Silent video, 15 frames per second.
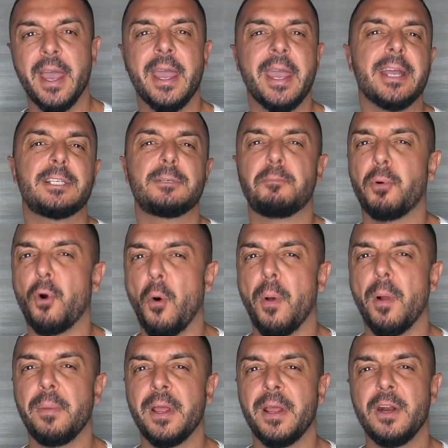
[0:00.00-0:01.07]
it's
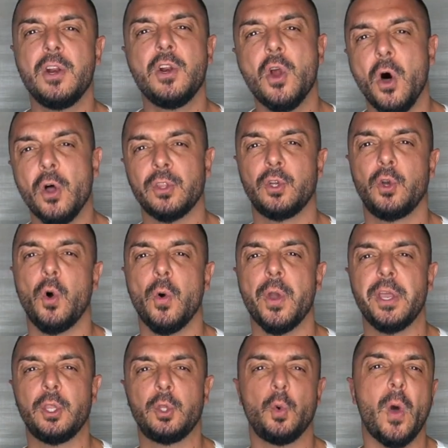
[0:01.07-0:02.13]
probably not
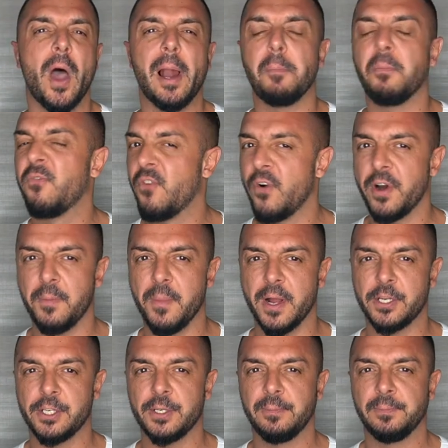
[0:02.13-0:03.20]
going to help very
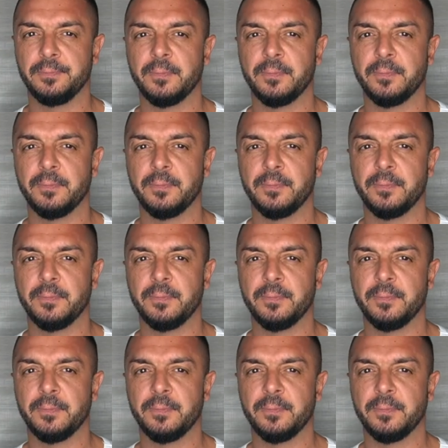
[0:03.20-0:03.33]
much